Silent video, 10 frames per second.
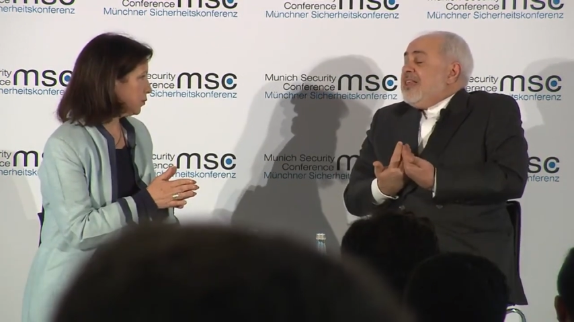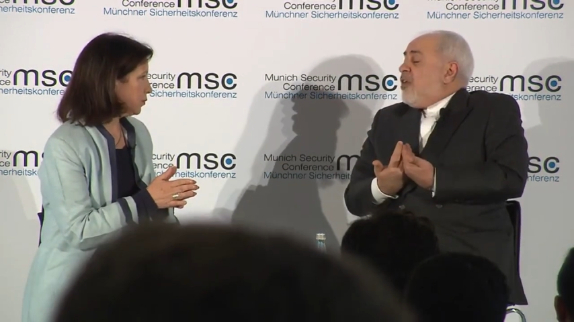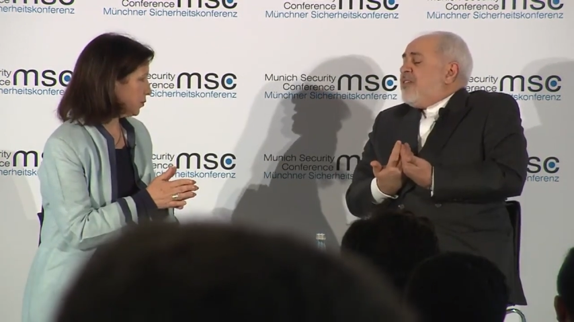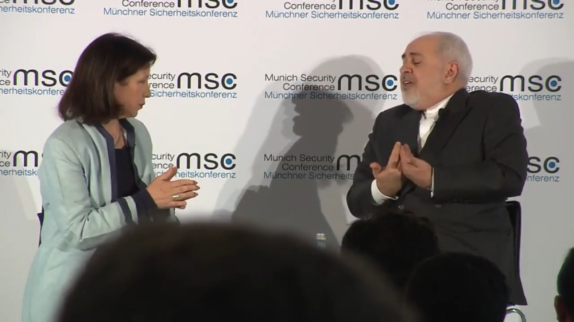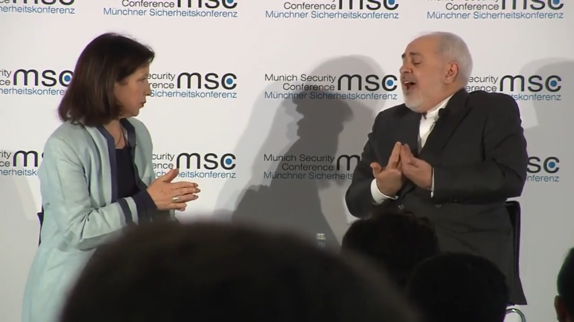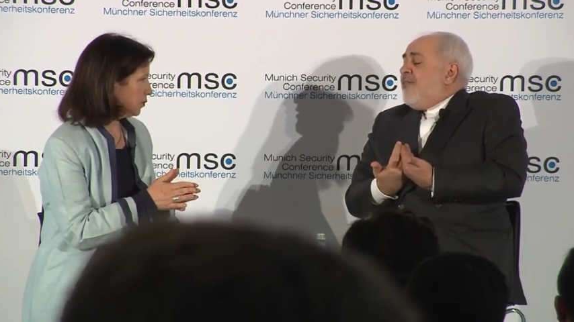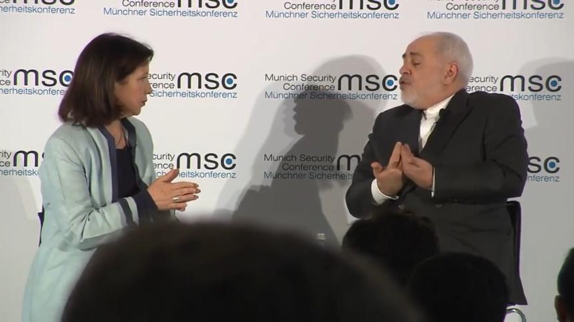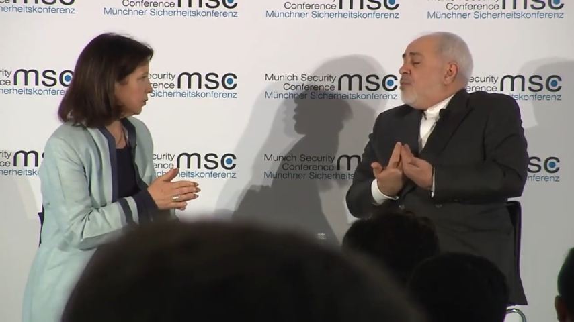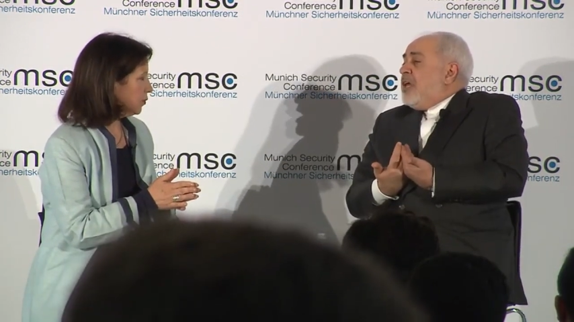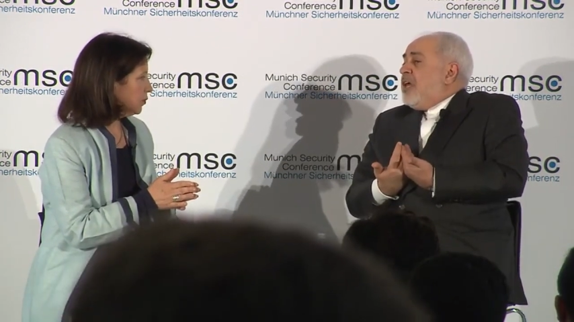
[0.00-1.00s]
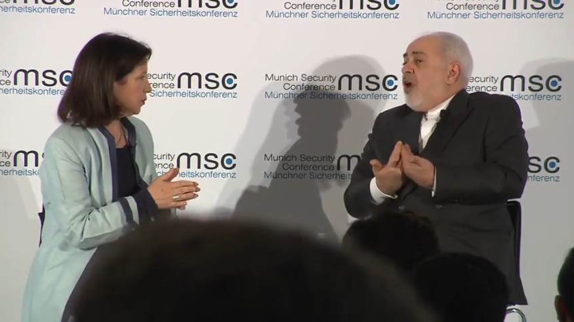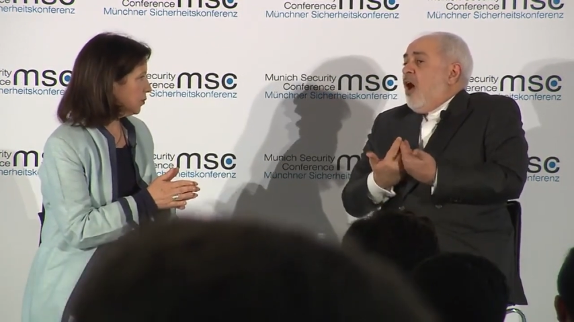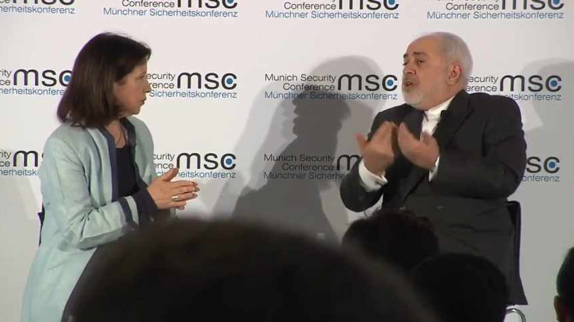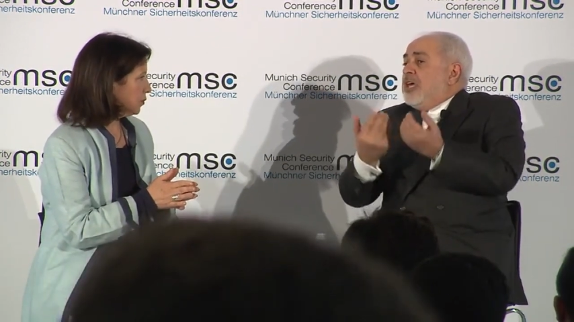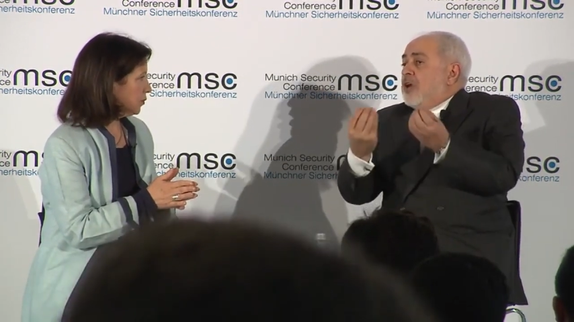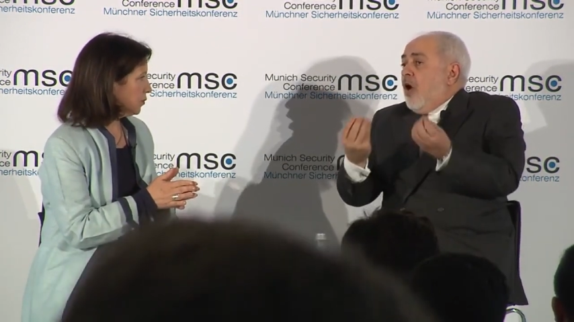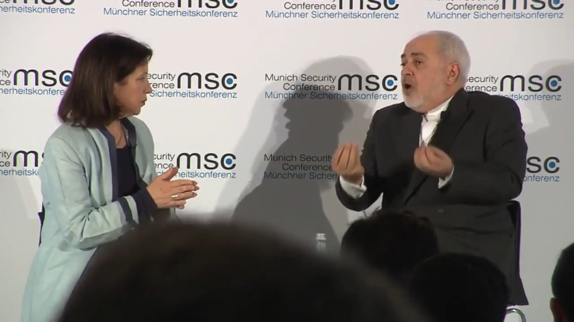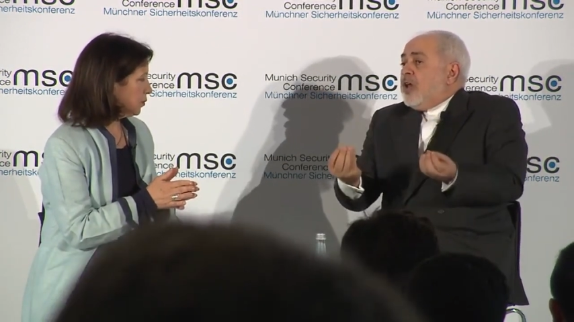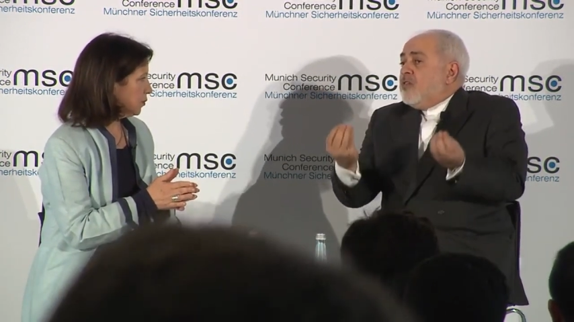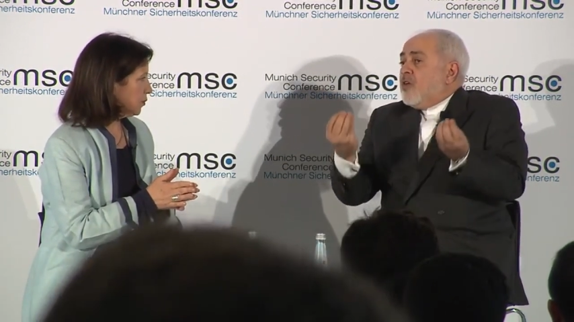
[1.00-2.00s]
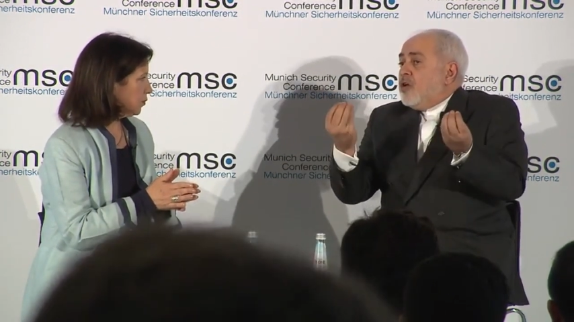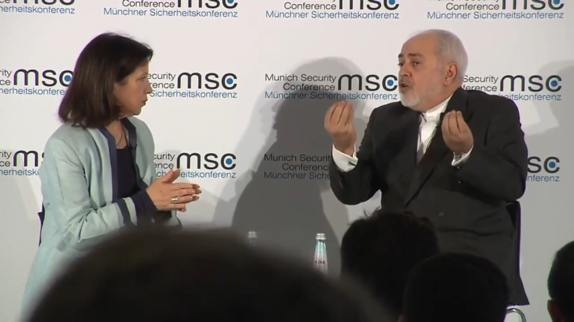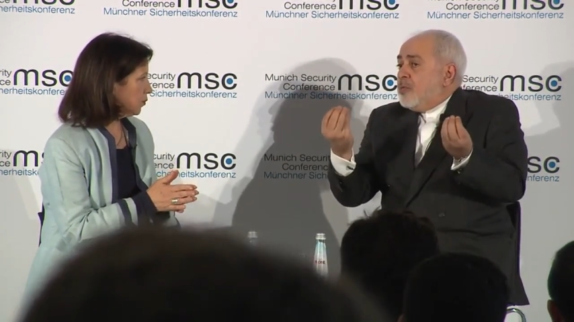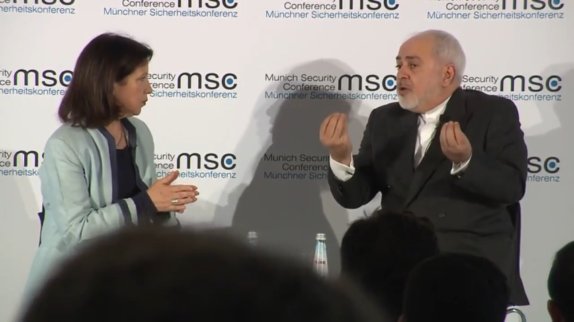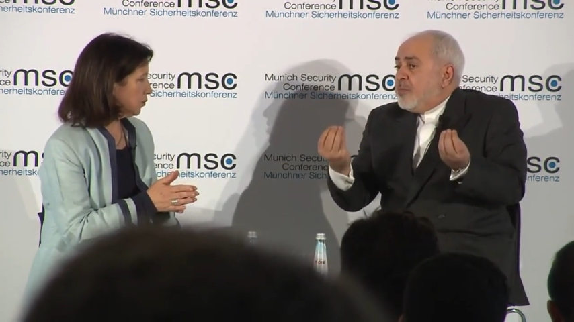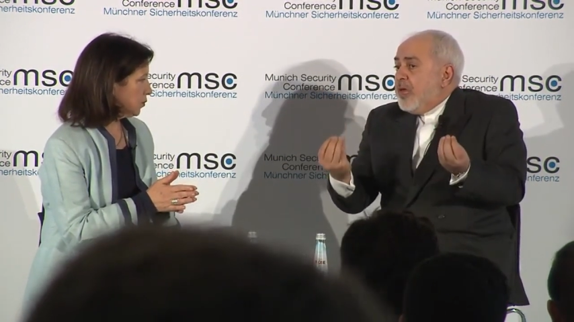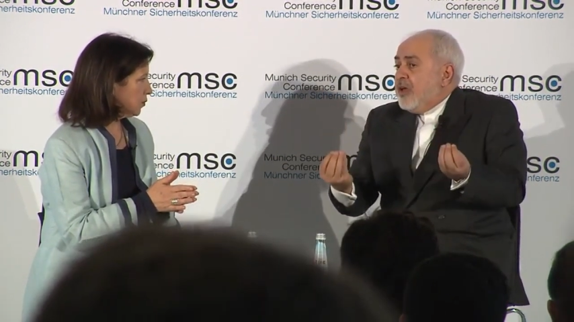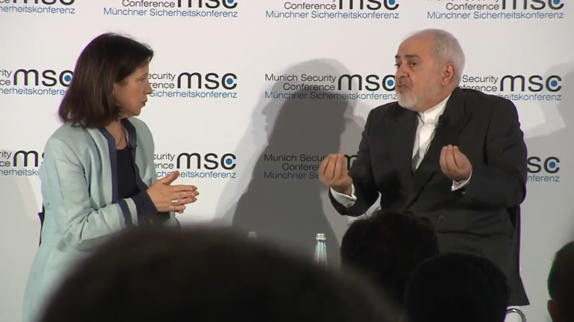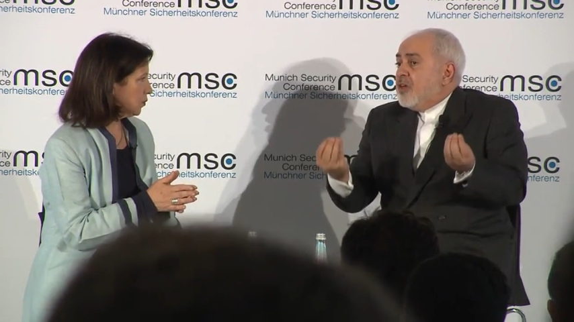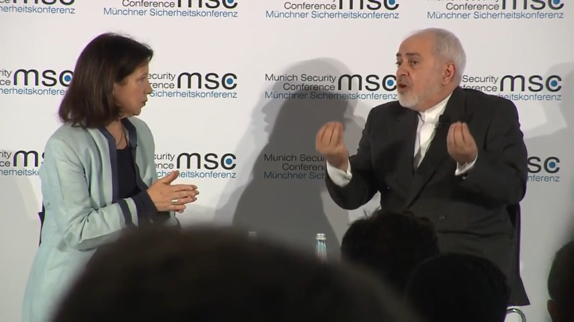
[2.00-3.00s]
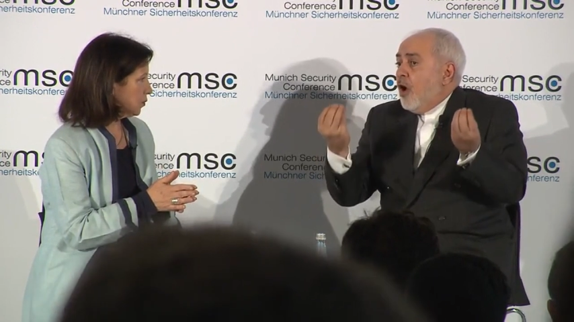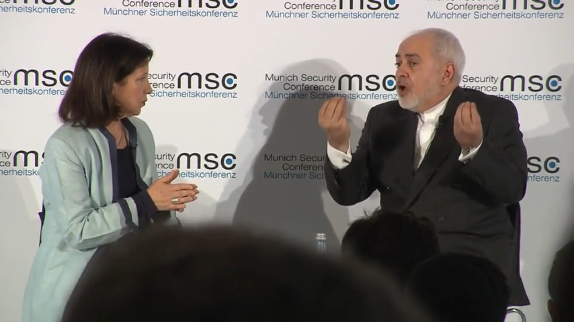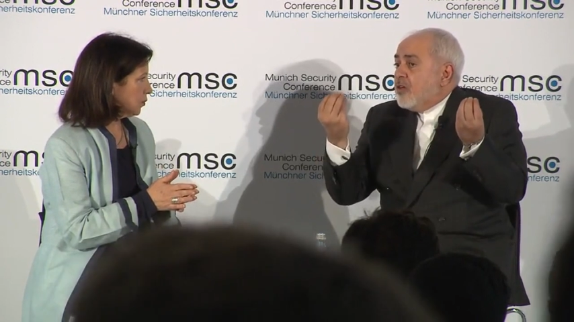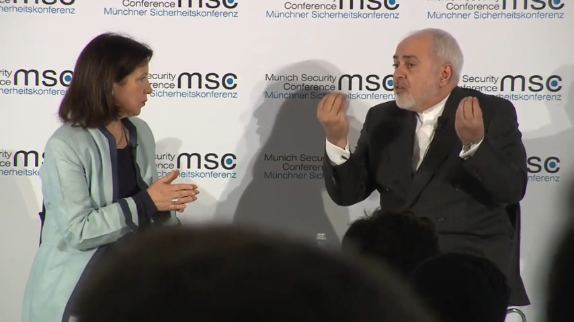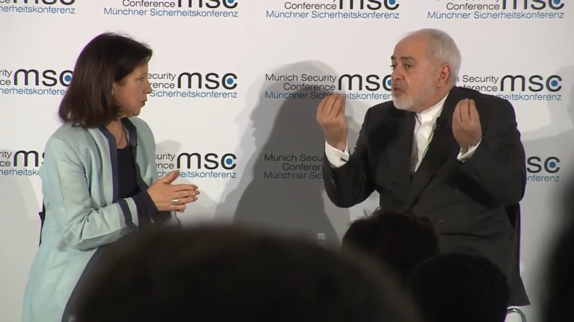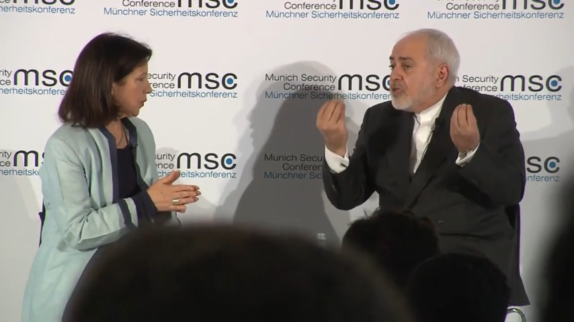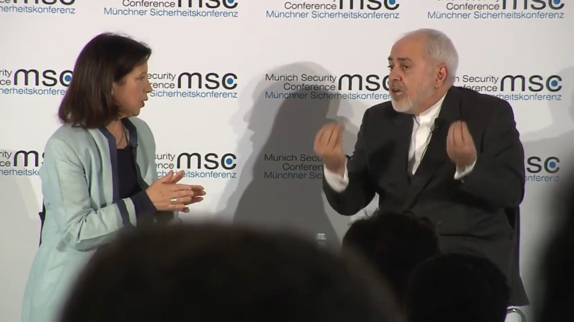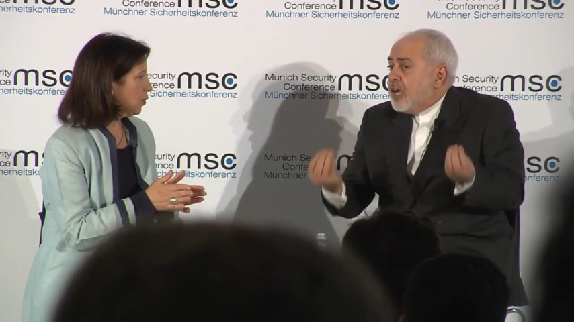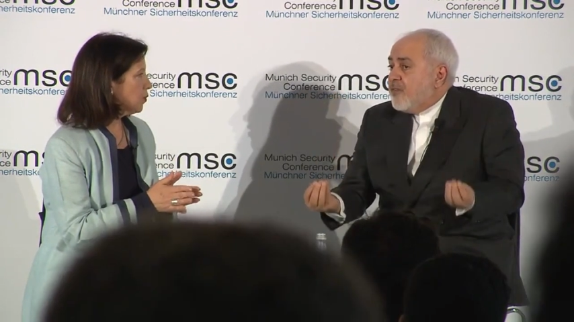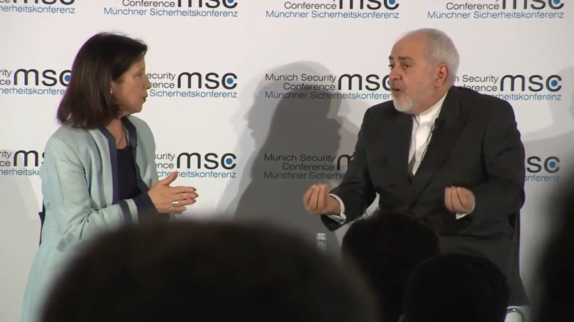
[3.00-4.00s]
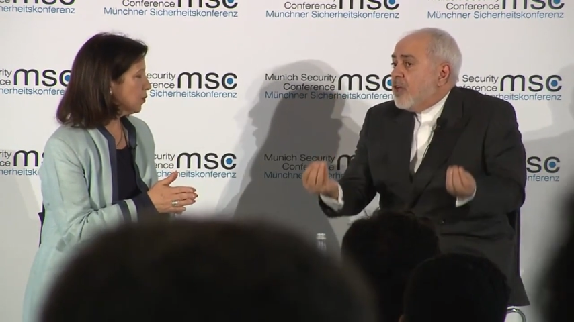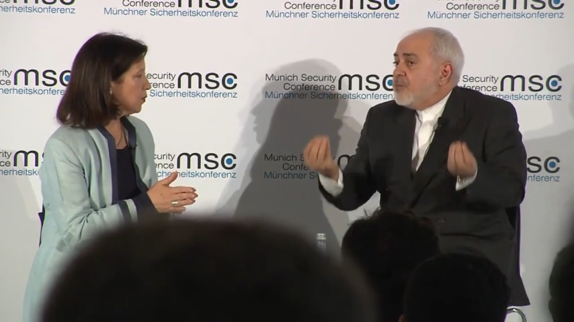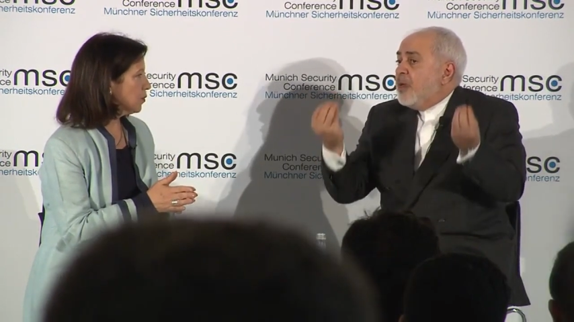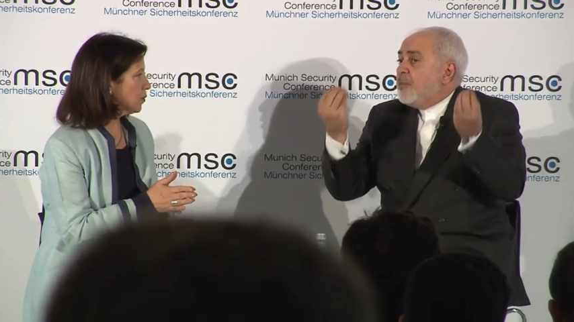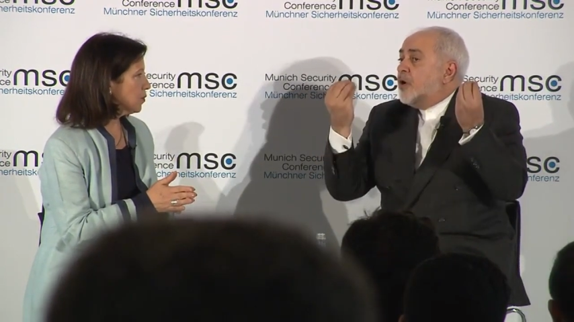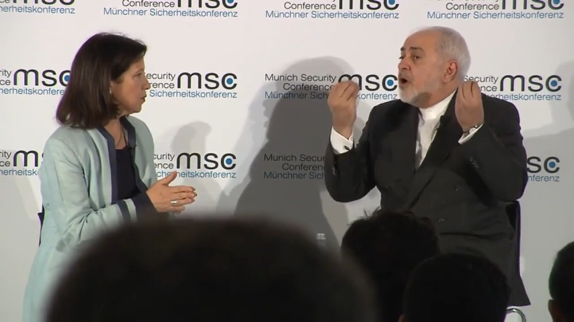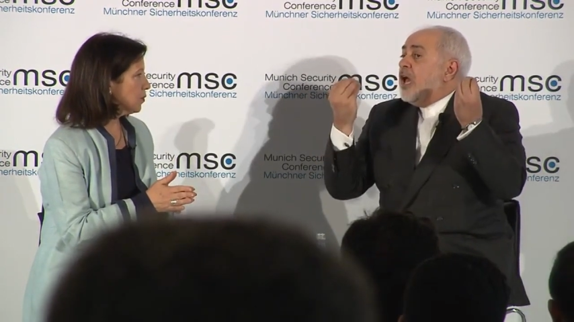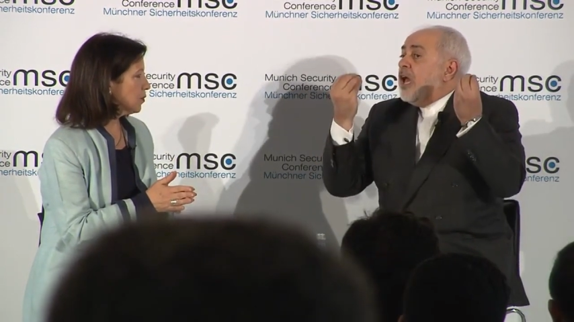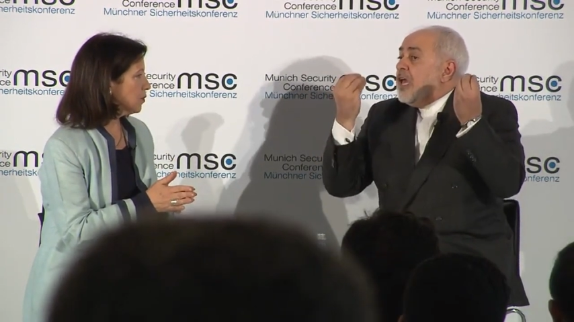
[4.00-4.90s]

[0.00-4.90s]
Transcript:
Speaker 1: doesn't have to be Iran. Iraqis are human beings. Iraqis are dignified people.